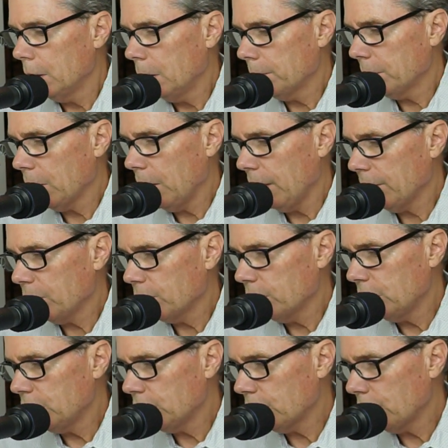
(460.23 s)
I'm going to have to
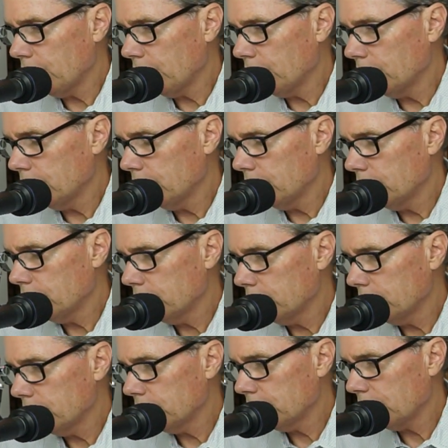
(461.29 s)
restart
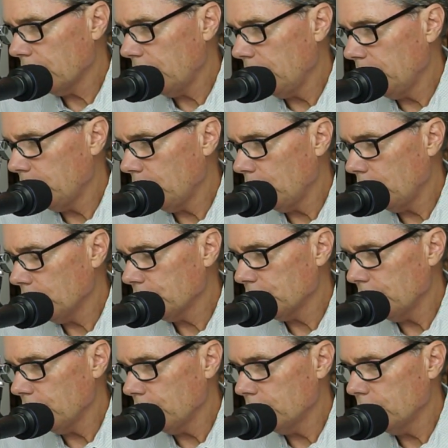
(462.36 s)
Skype
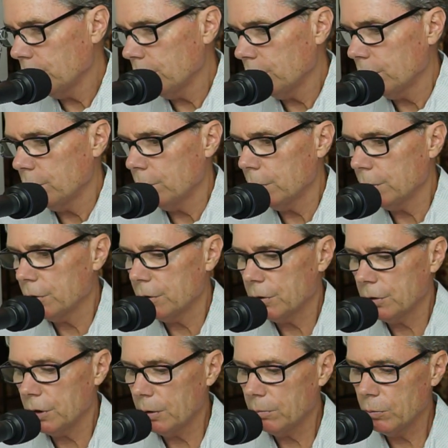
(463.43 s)
also once
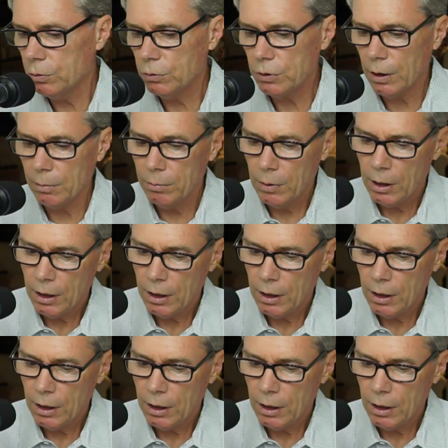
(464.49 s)
this thing boots up.